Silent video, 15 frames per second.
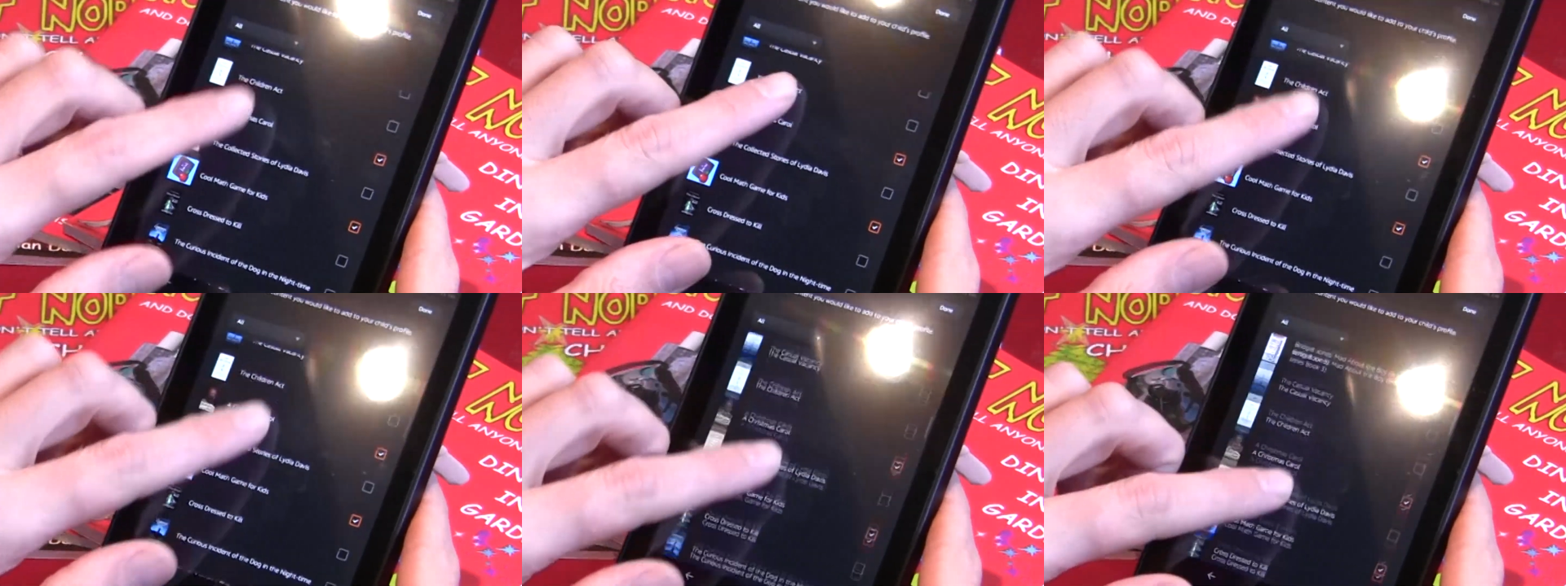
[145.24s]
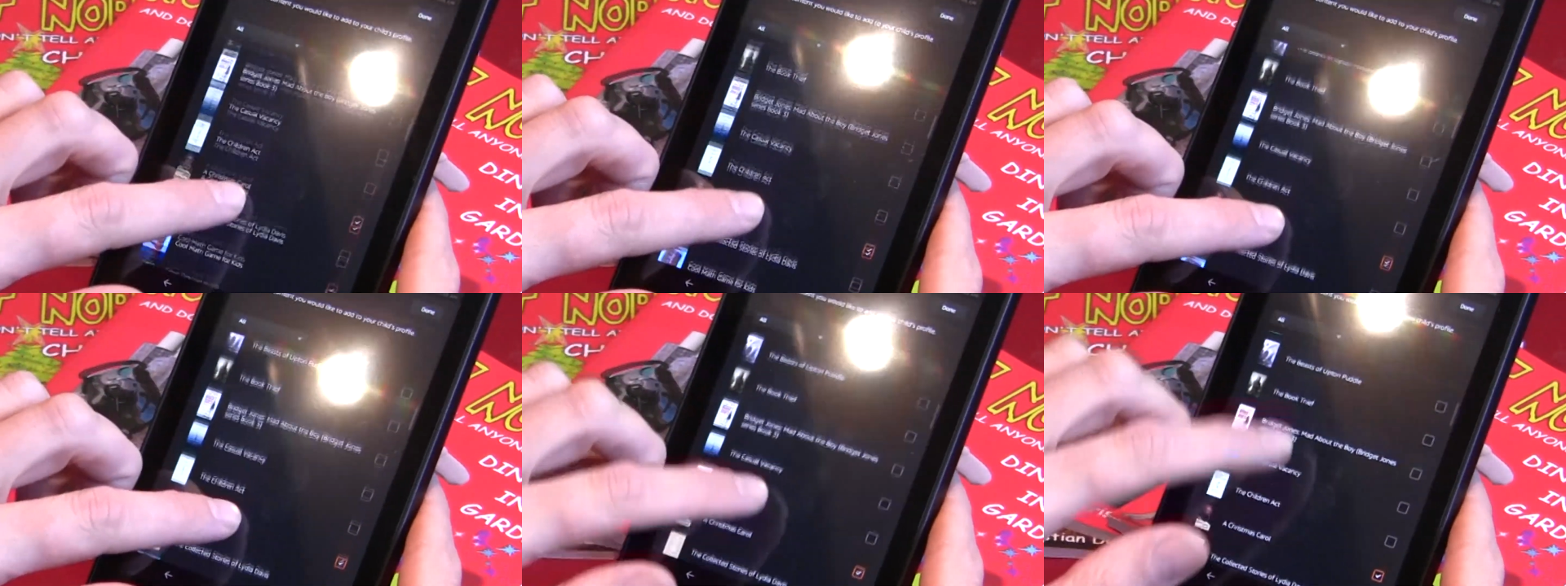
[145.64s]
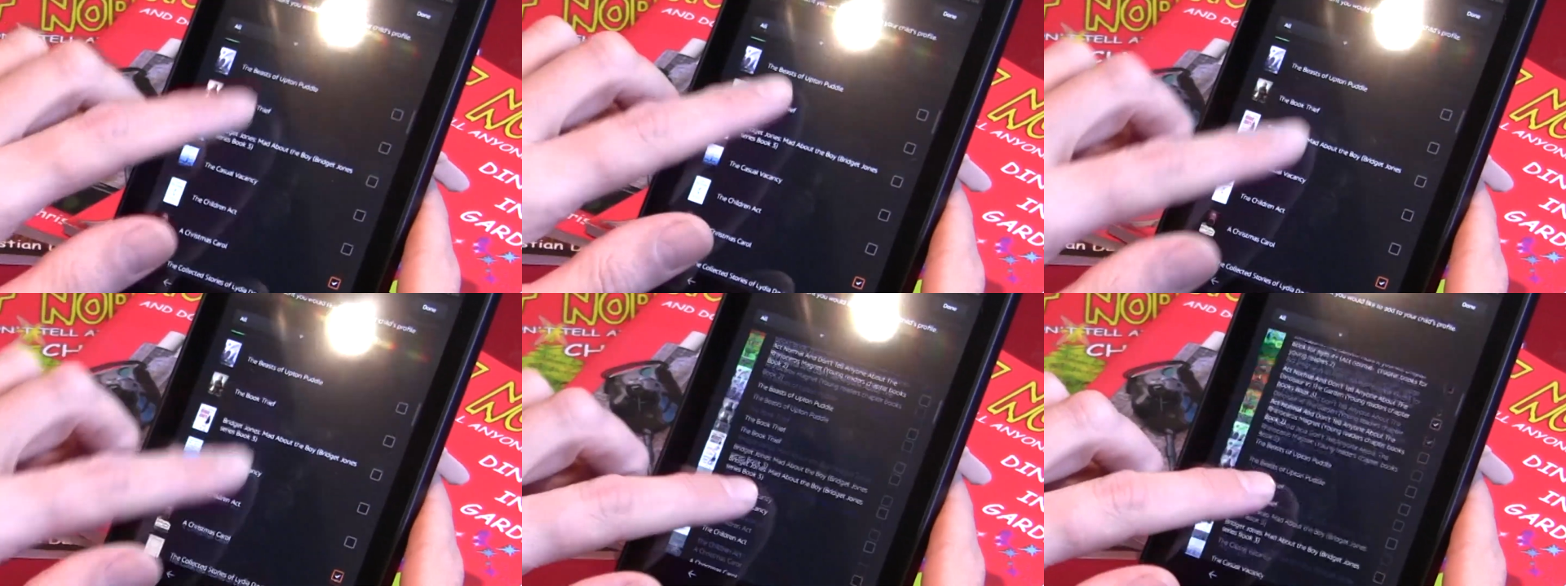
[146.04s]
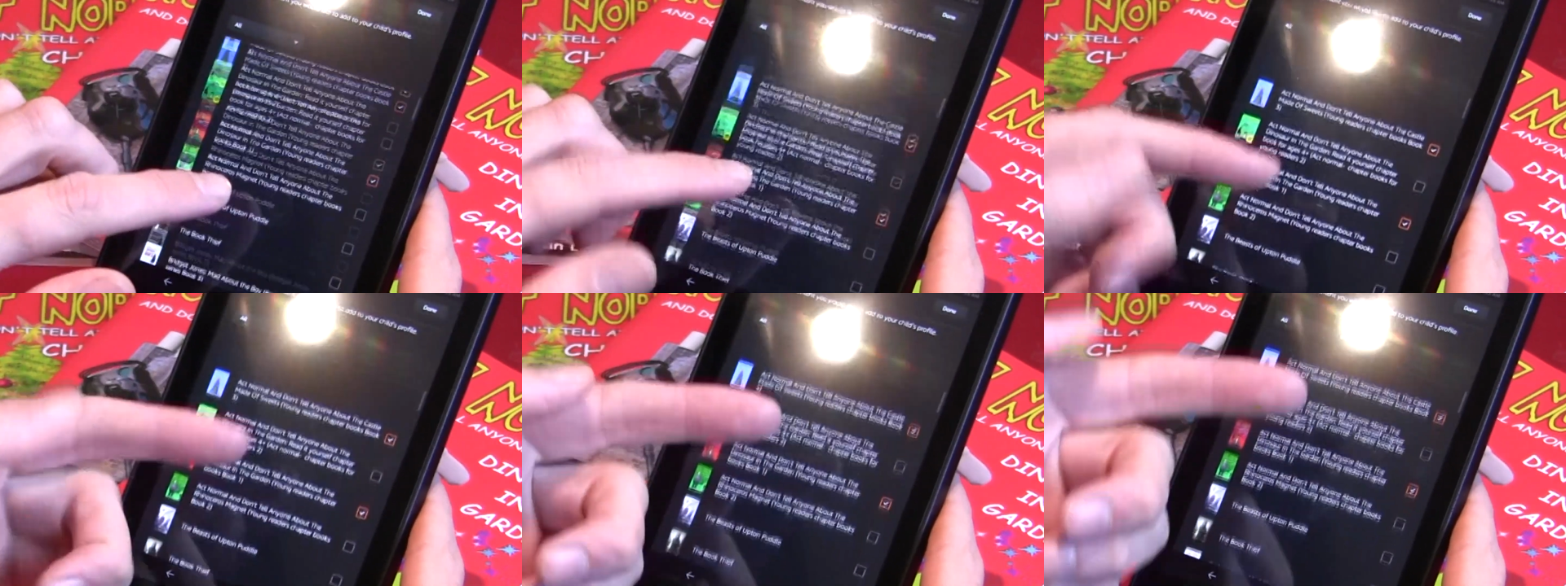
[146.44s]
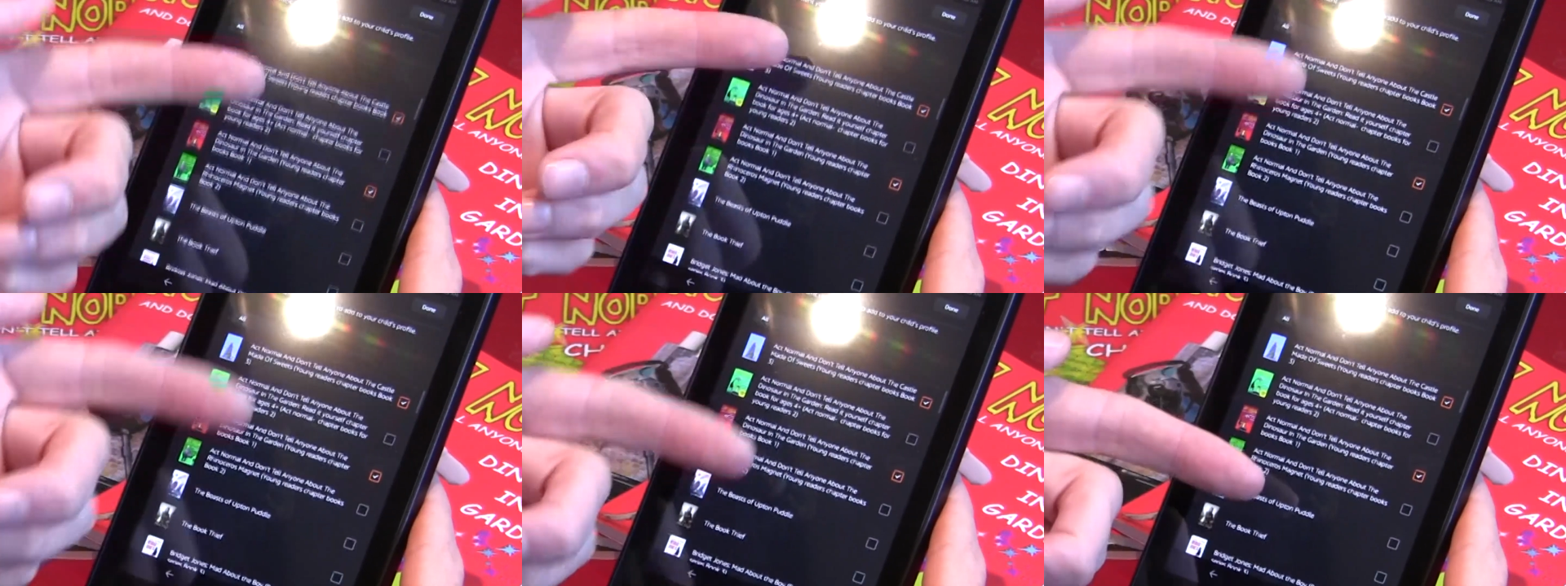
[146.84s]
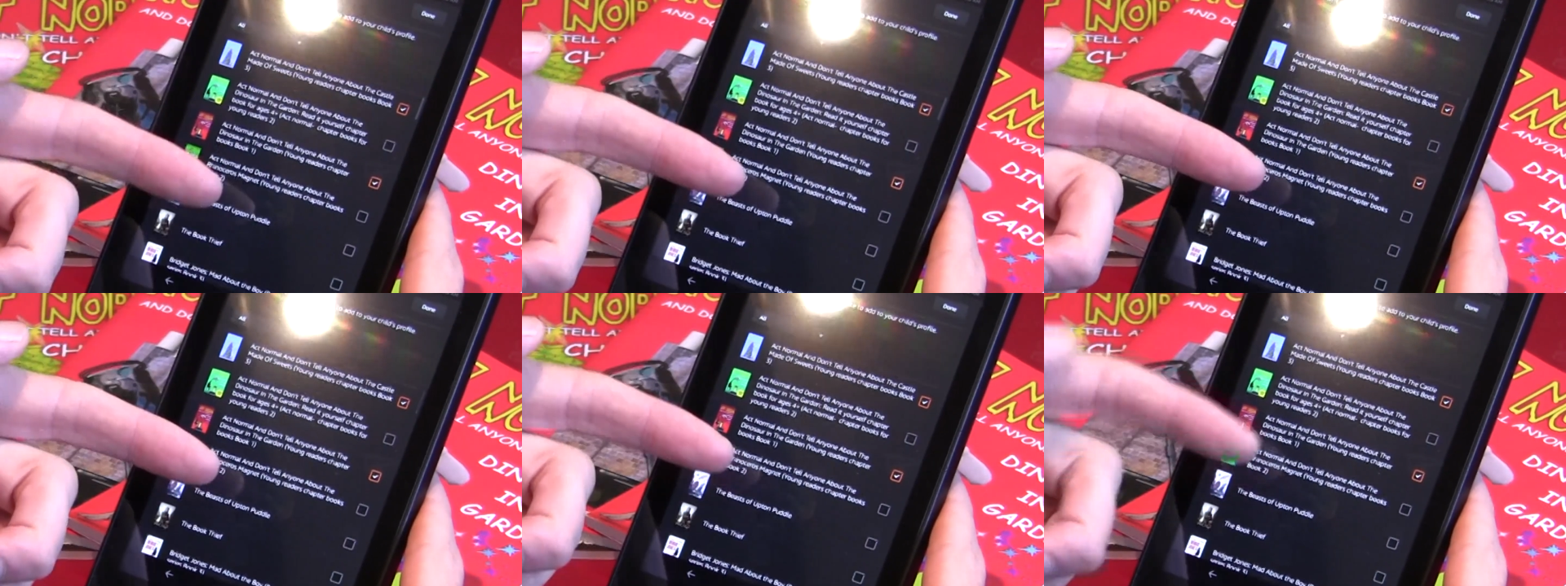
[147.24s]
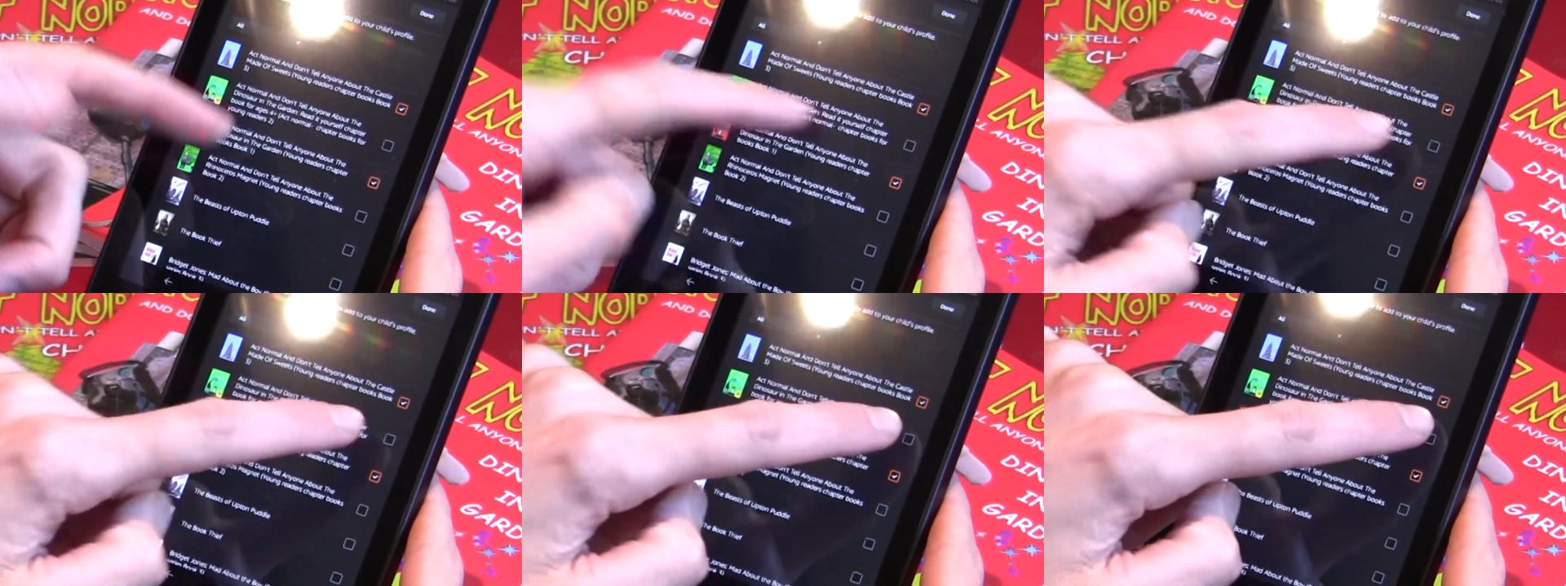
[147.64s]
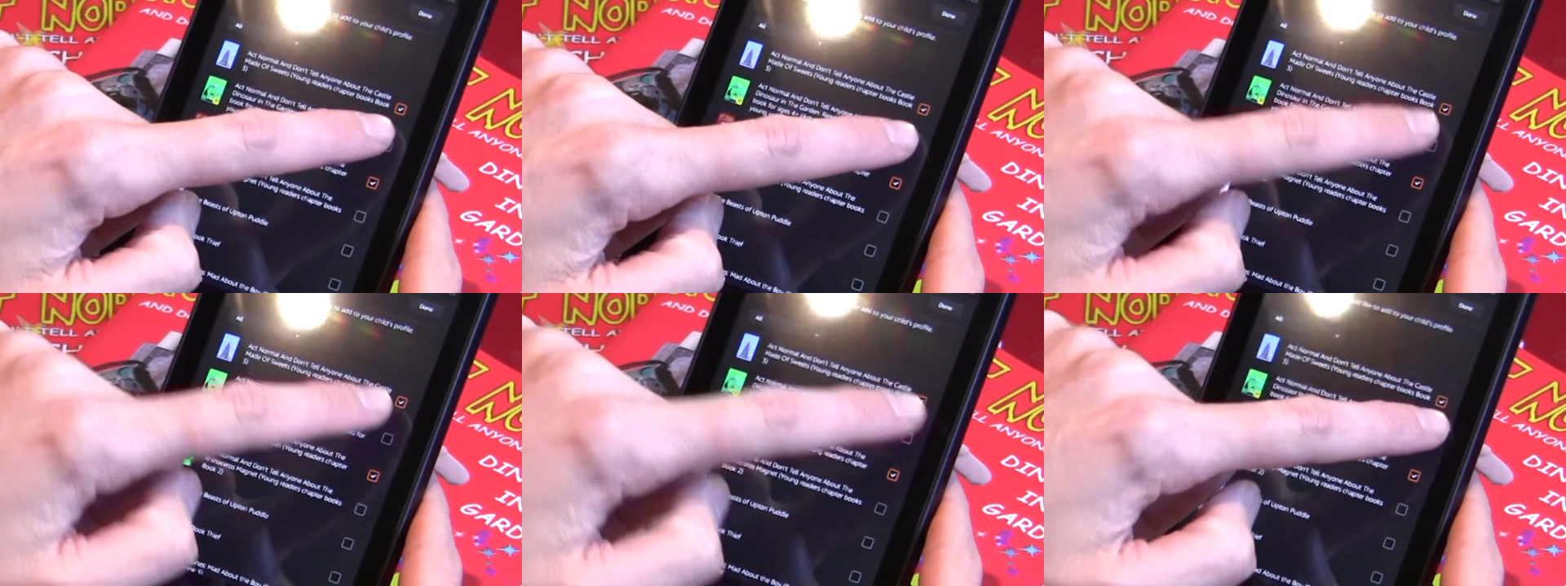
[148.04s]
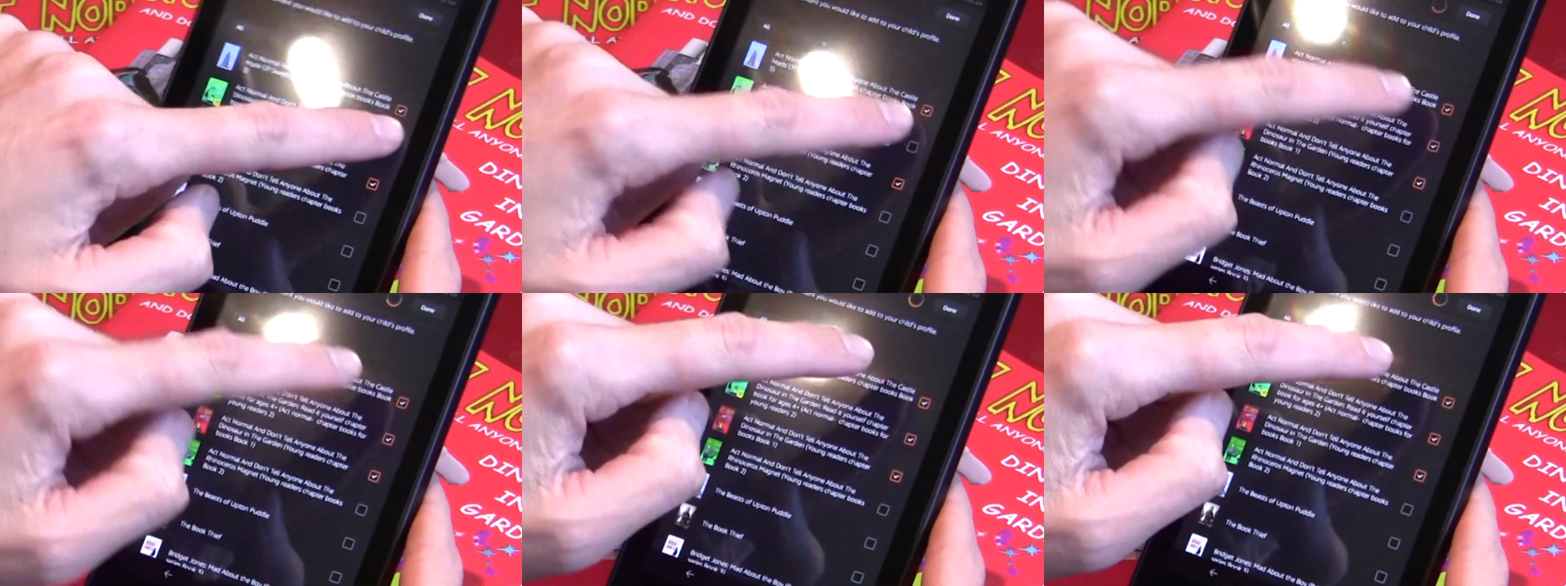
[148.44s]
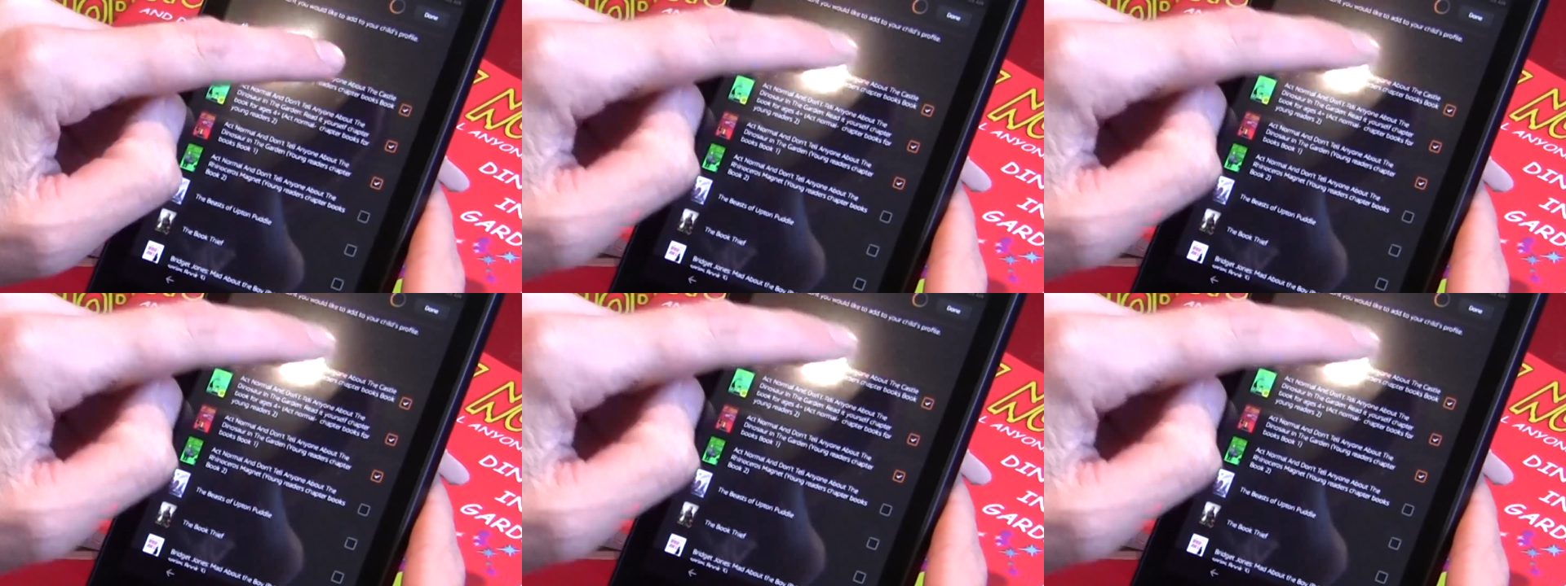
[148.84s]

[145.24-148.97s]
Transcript: No face is visible, so there are no lips to read.